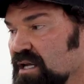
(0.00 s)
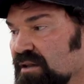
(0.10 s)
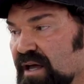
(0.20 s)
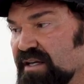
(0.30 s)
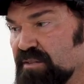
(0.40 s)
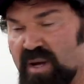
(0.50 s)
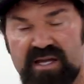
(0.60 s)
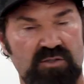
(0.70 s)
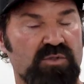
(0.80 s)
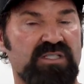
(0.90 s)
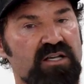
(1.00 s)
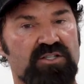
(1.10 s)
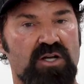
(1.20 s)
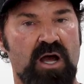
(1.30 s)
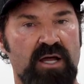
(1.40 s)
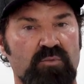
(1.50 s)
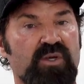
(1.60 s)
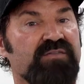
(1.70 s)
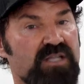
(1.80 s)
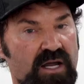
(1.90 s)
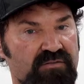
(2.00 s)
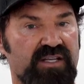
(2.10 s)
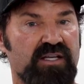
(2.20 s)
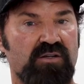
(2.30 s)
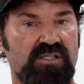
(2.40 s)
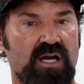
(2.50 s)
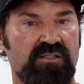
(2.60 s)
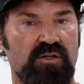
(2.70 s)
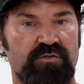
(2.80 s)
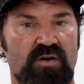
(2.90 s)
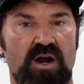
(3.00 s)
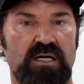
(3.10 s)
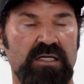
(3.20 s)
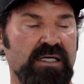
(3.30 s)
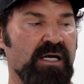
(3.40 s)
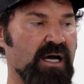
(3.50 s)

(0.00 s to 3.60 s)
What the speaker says: A lot of these bikes we'll touch on, we've done videos on so far.